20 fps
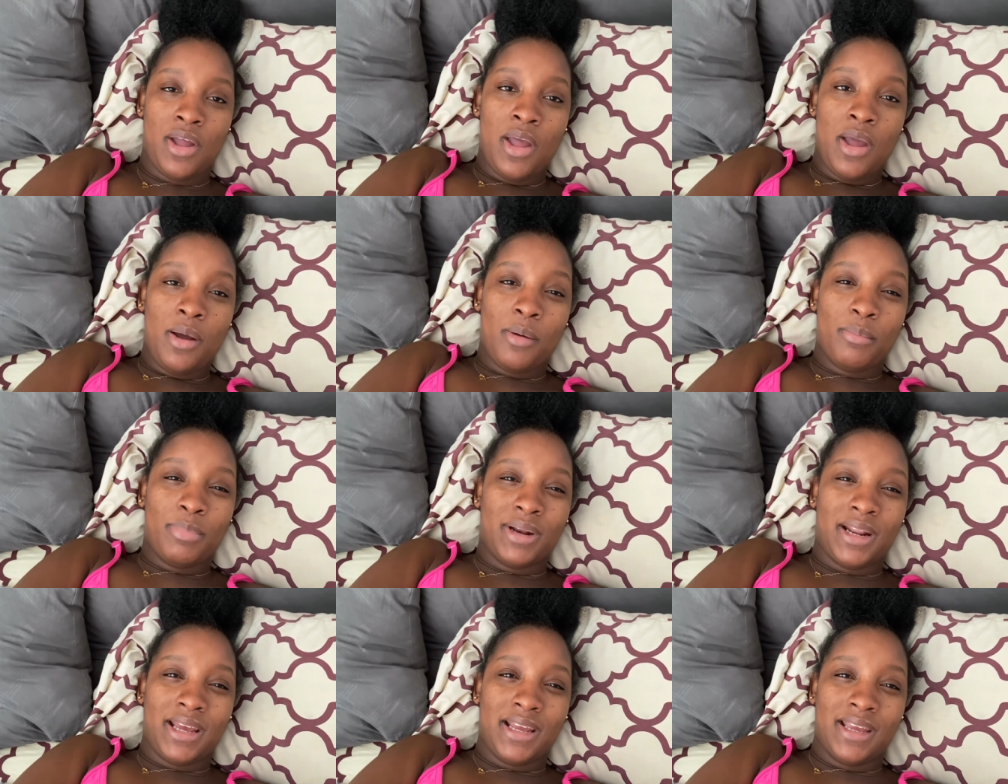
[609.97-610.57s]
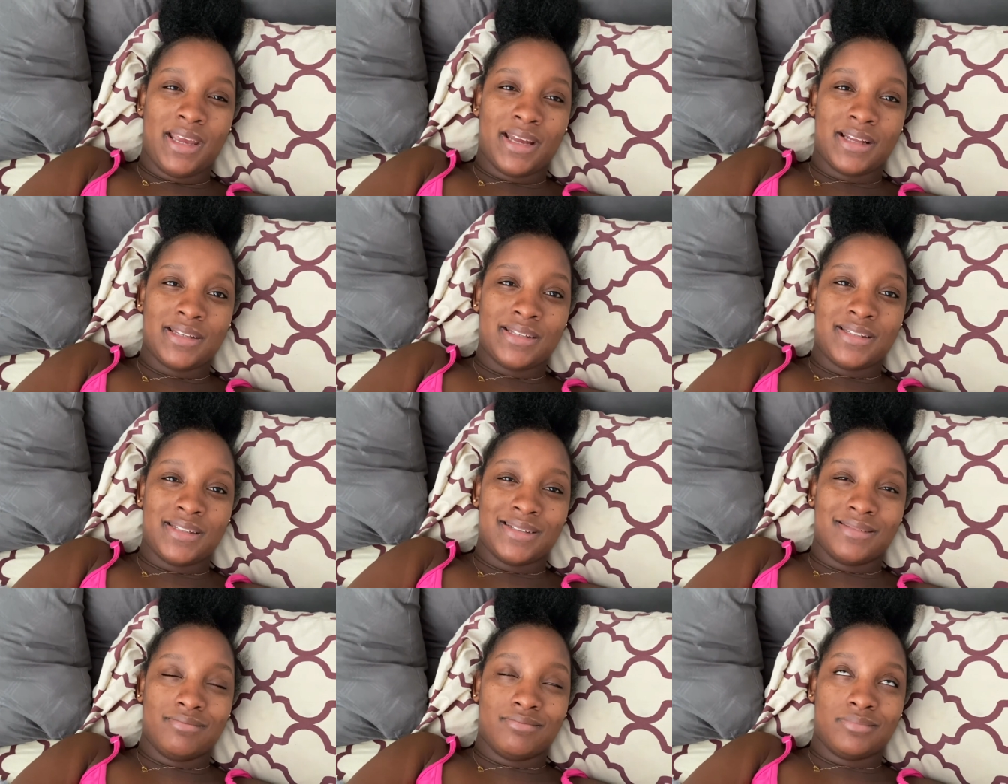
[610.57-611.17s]
But I guess,
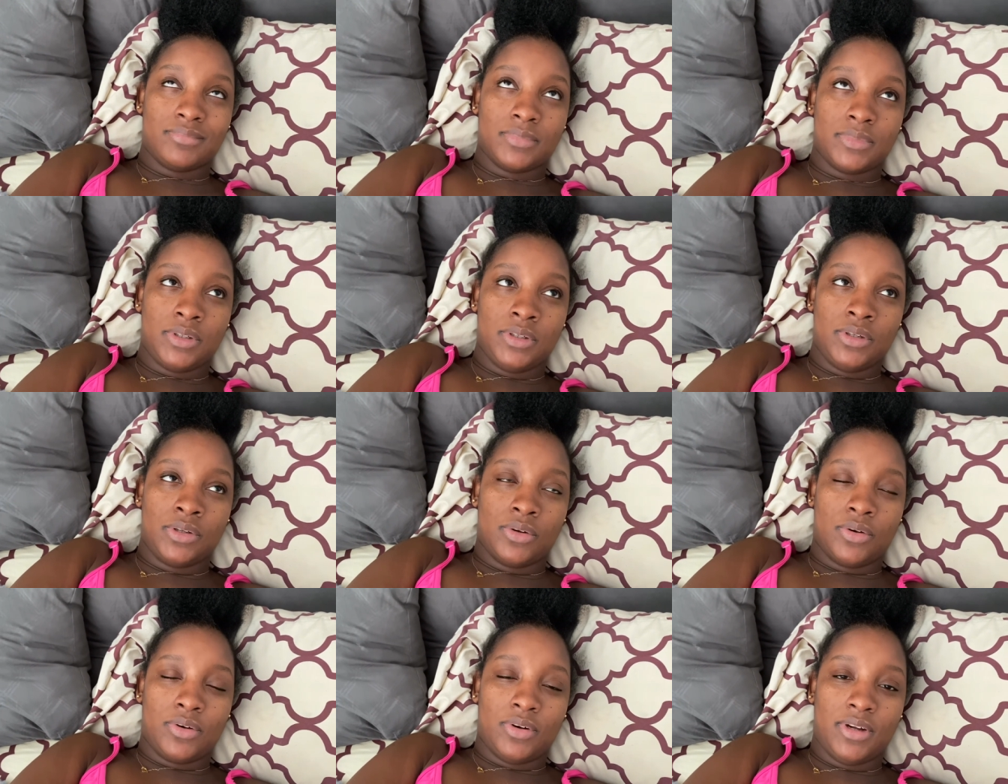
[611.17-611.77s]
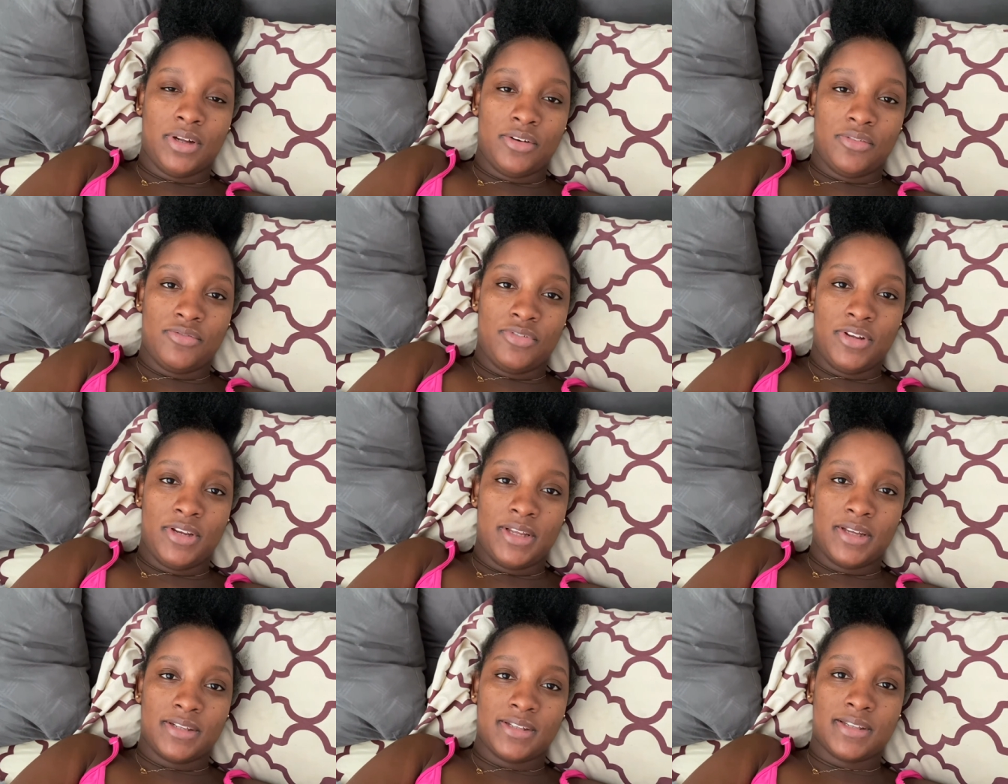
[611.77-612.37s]
you know,
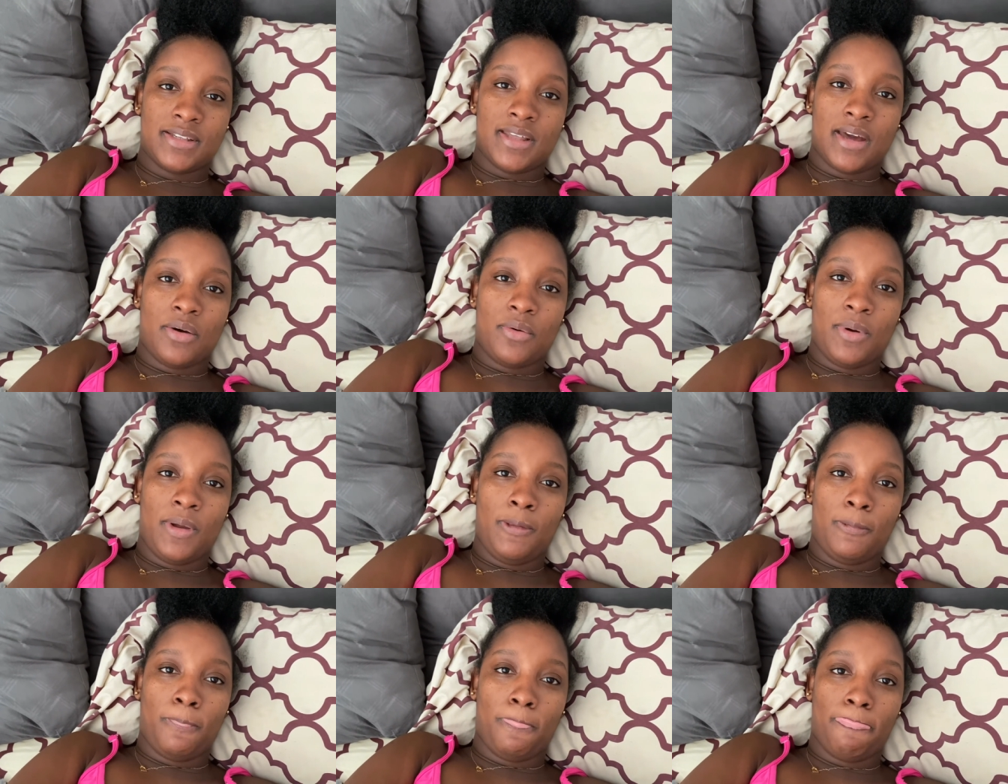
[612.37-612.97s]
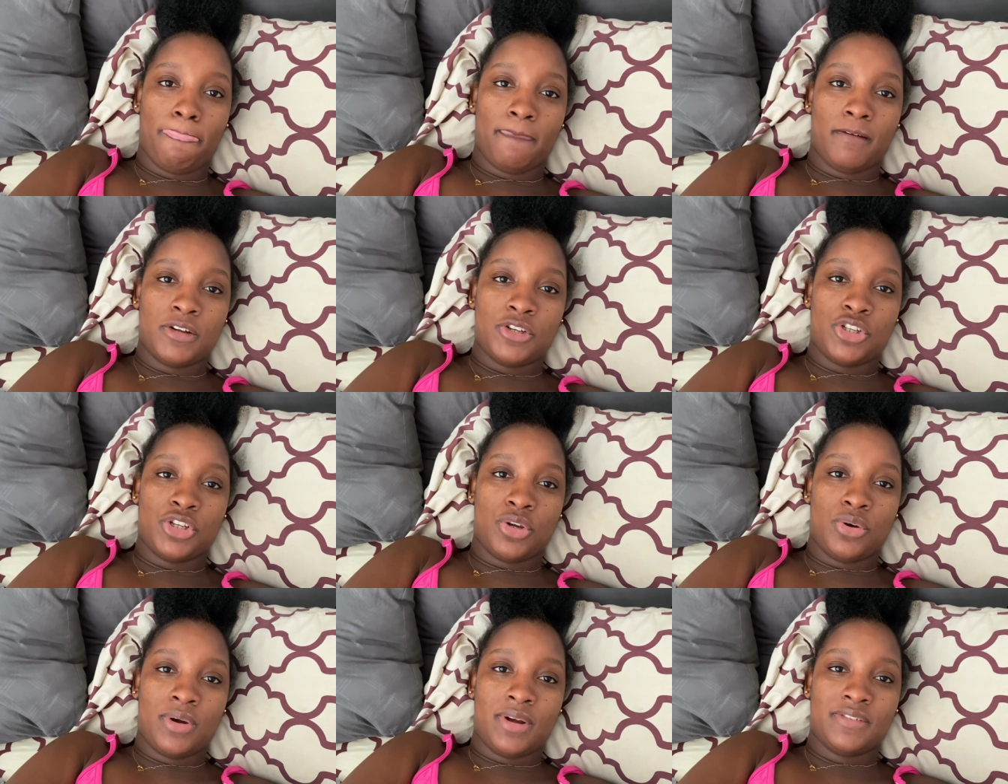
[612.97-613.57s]
convenience. That way she
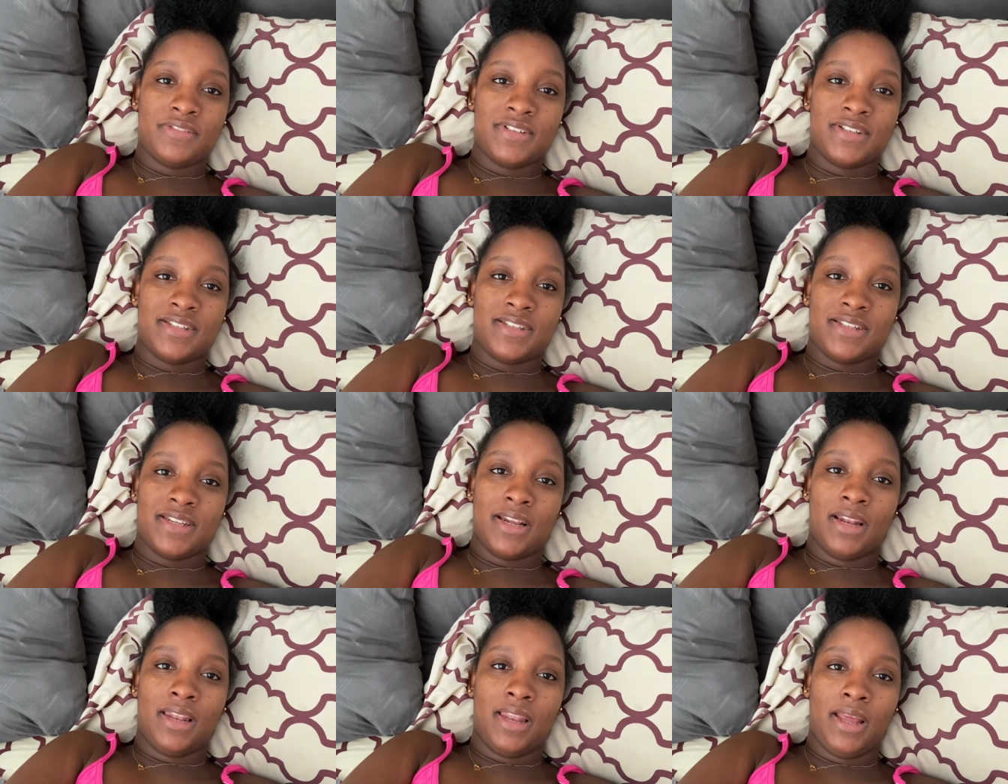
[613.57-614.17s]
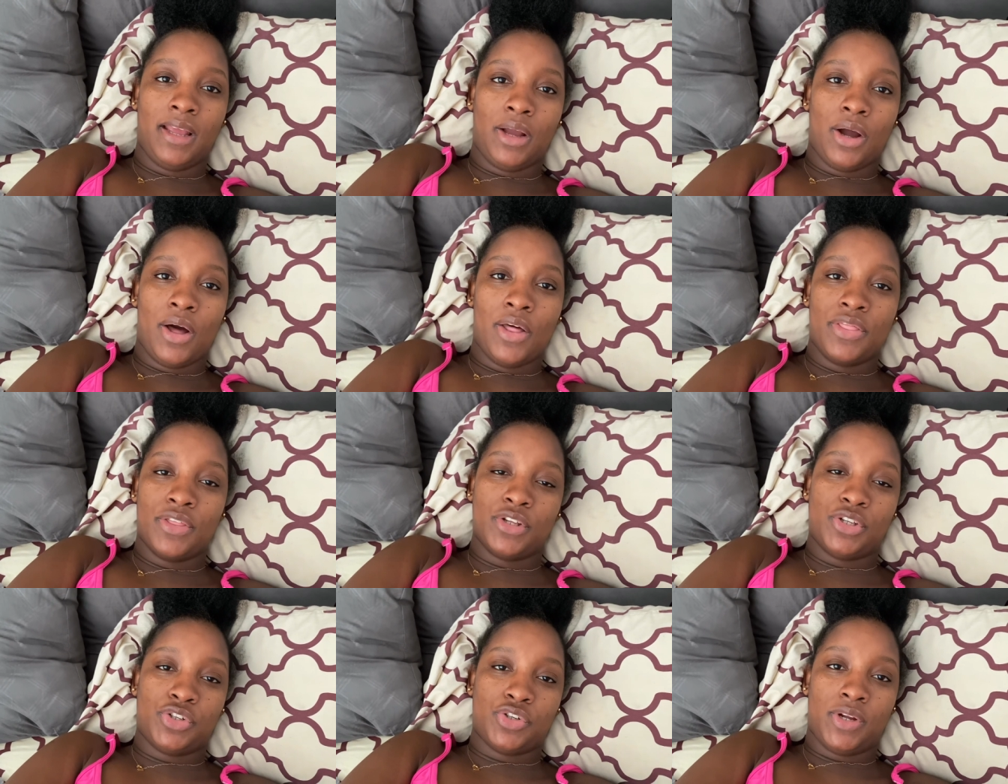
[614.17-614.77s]
don't have to sit like on the
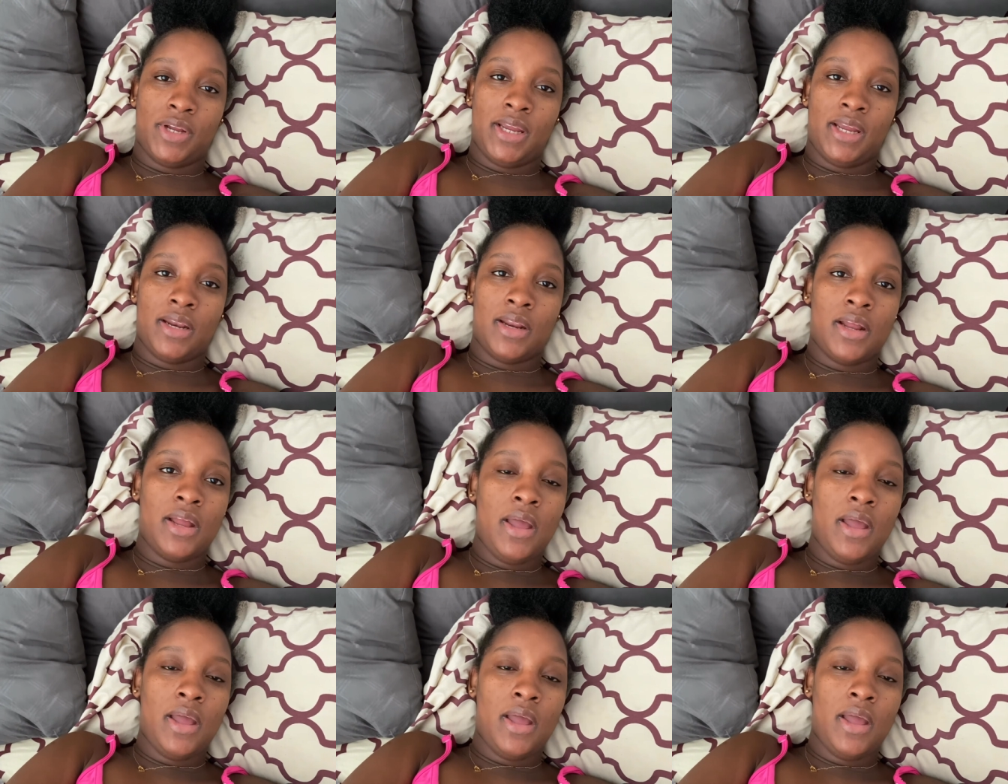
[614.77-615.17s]
train